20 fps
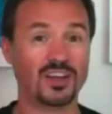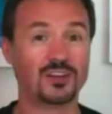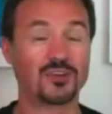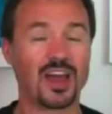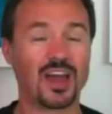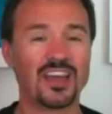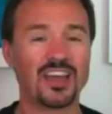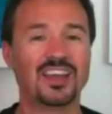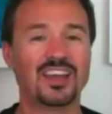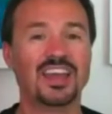
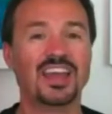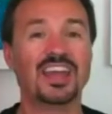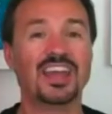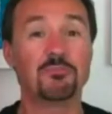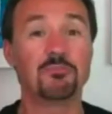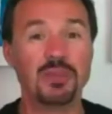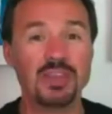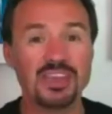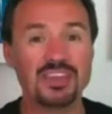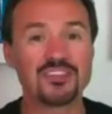right? It
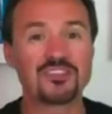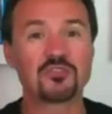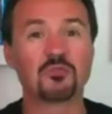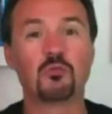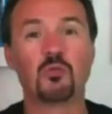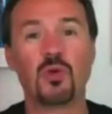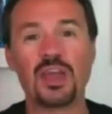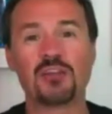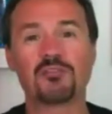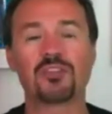means
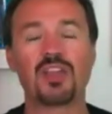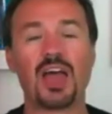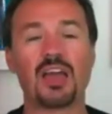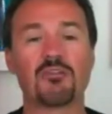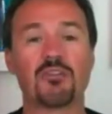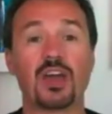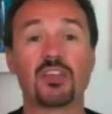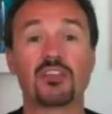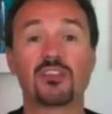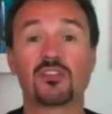way of life.
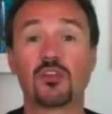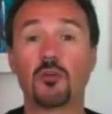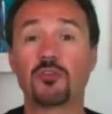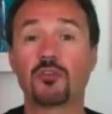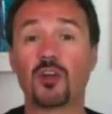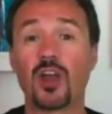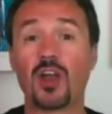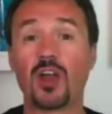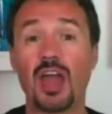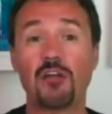And so
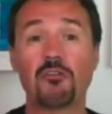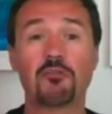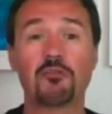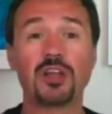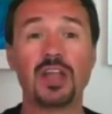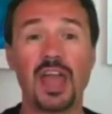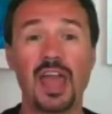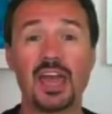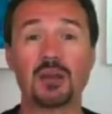for every